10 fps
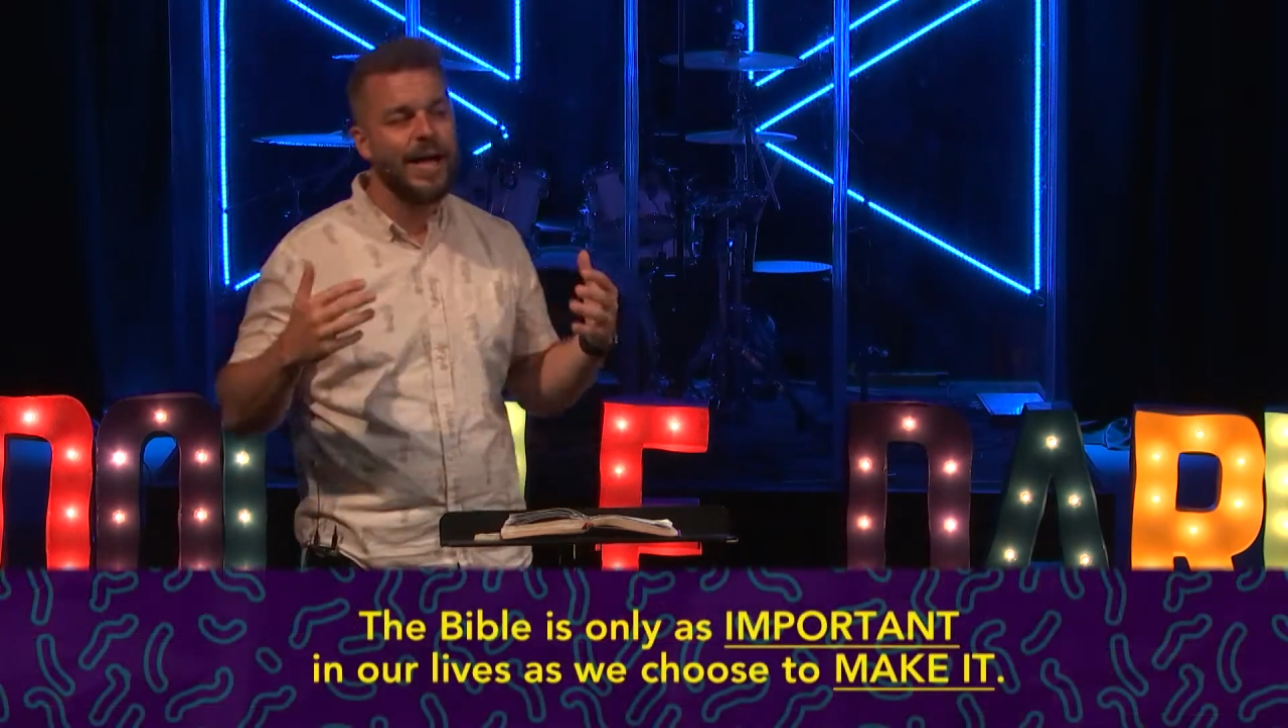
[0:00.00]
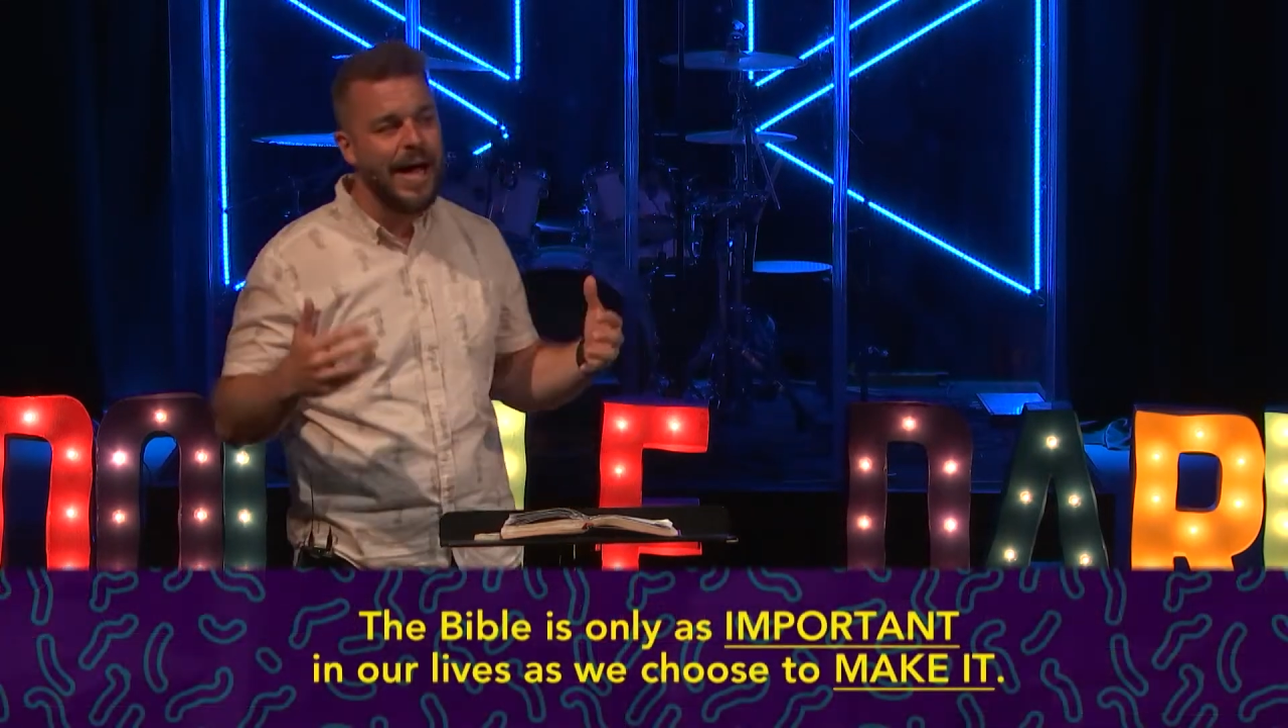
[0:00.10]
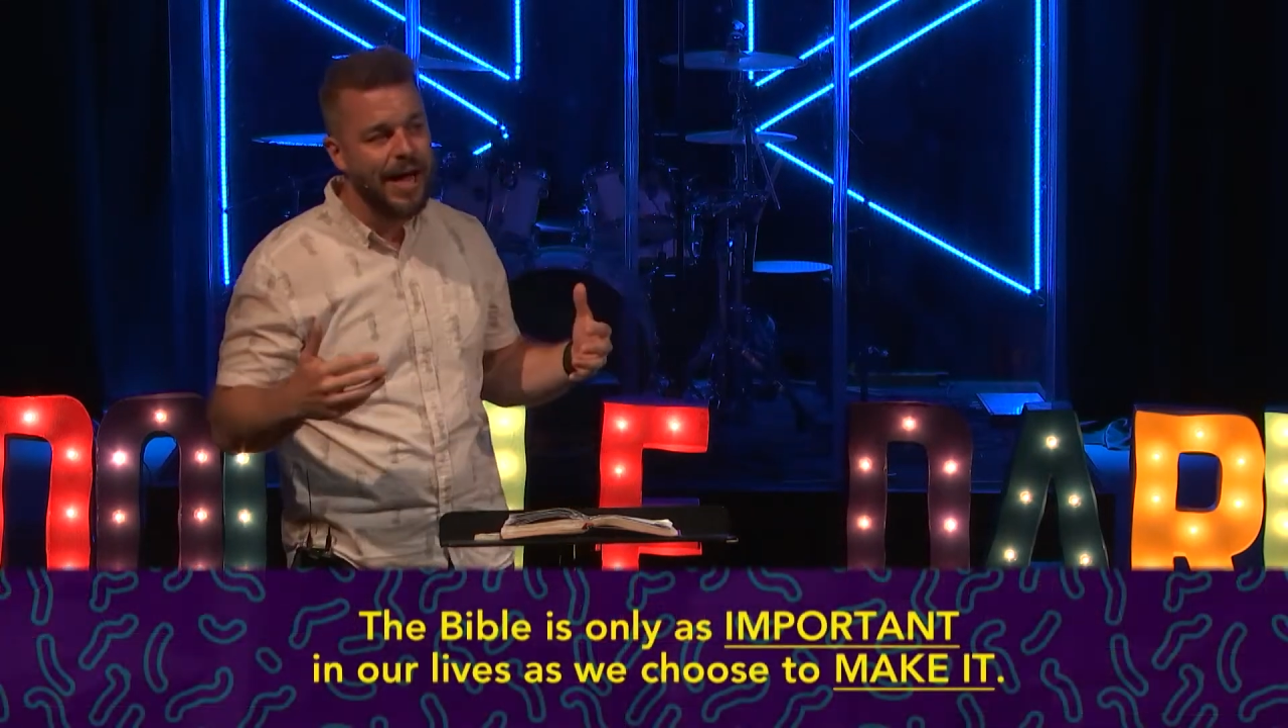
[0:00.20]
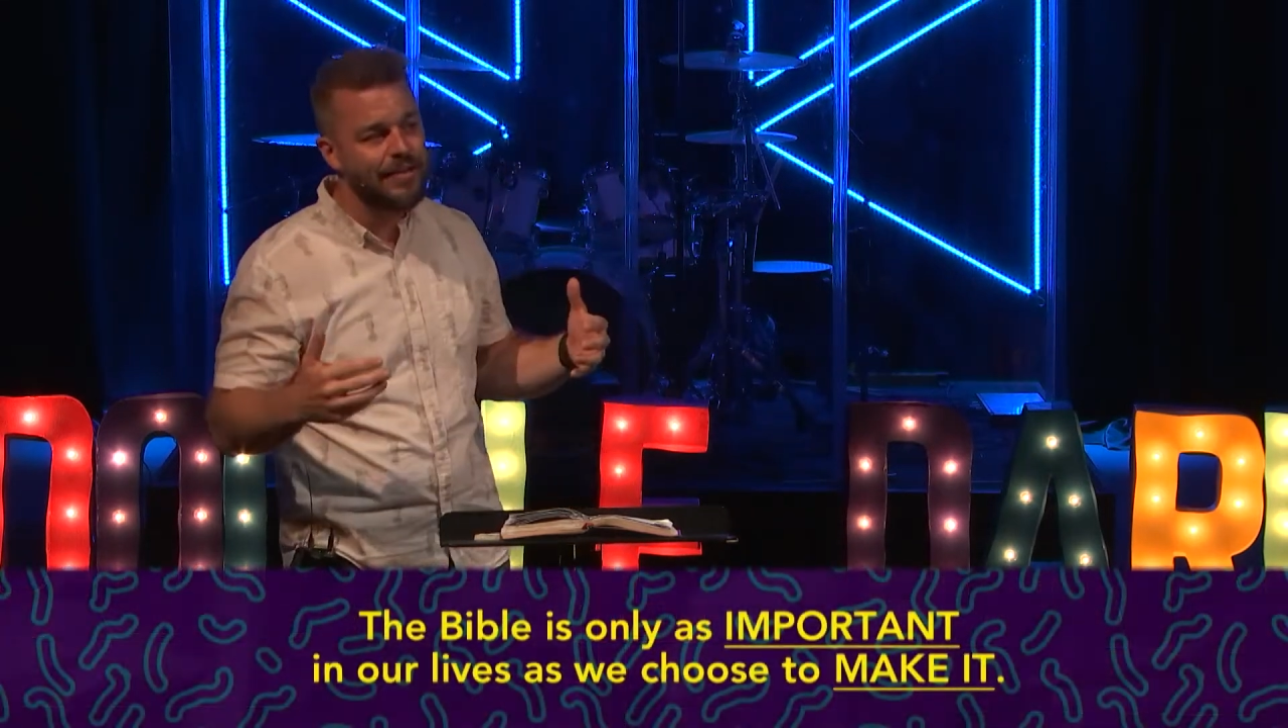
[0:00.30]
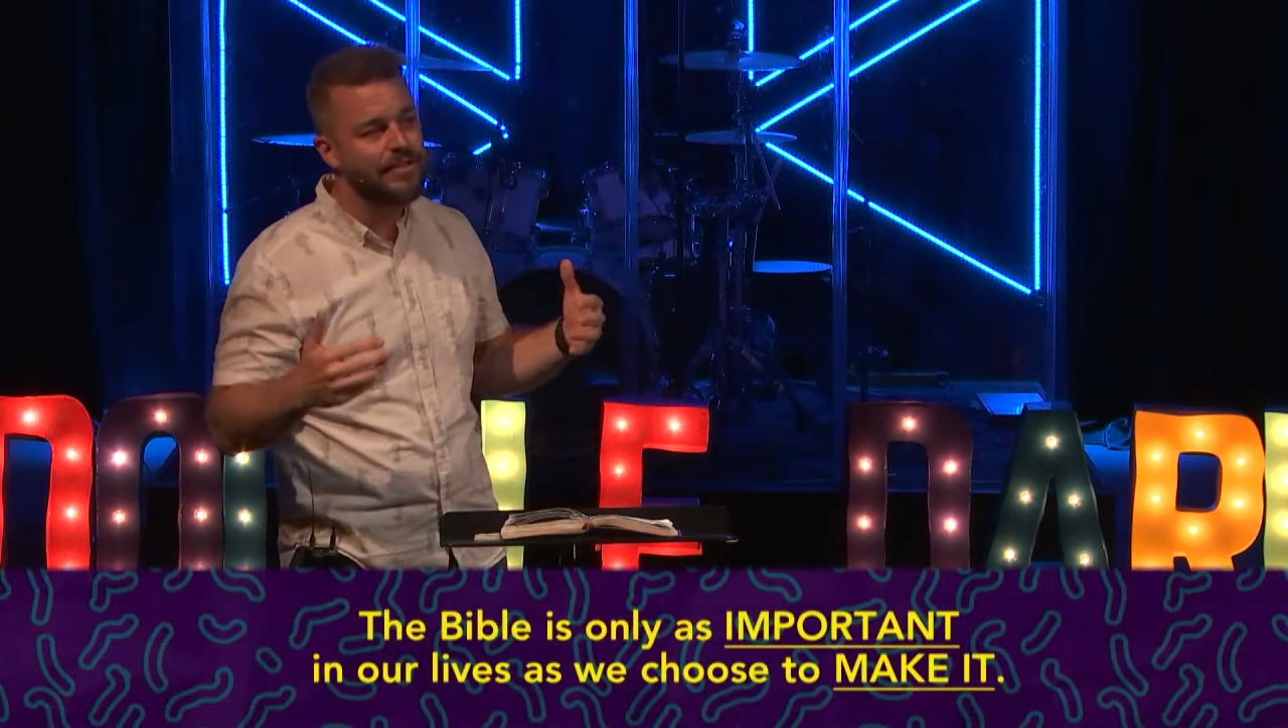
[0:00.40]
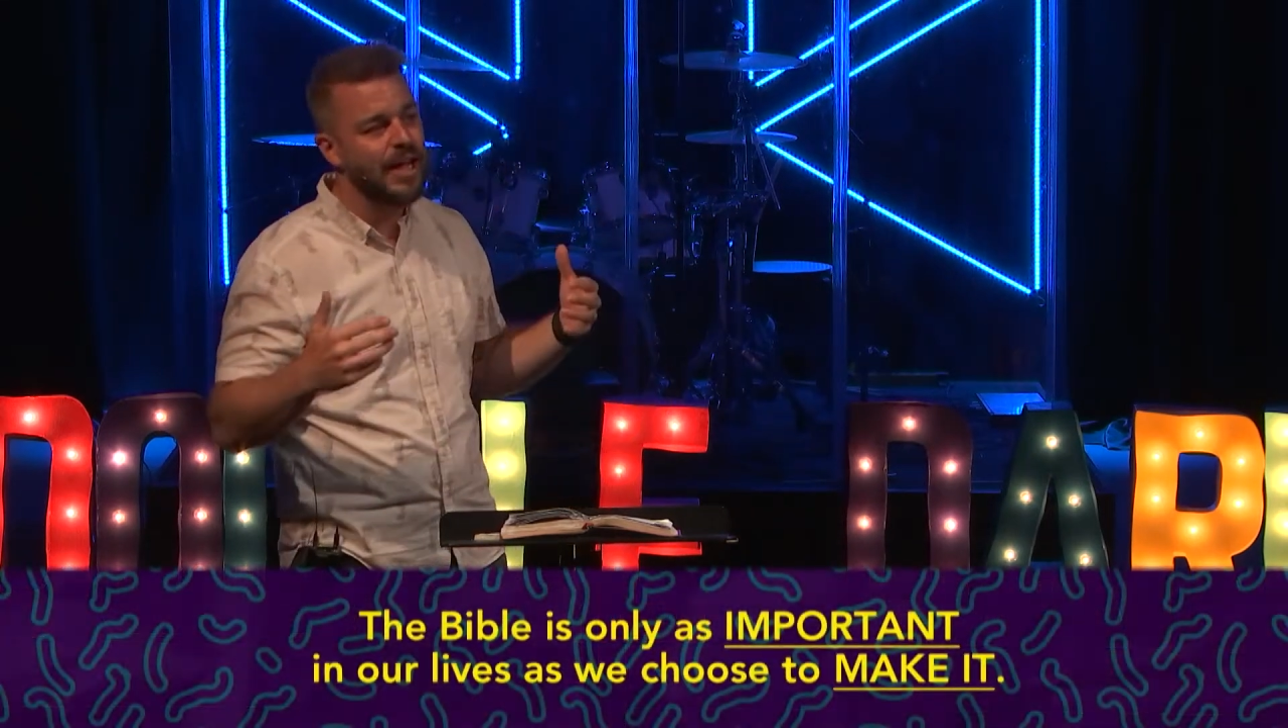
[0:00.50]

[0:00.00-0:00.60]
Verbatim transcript: lives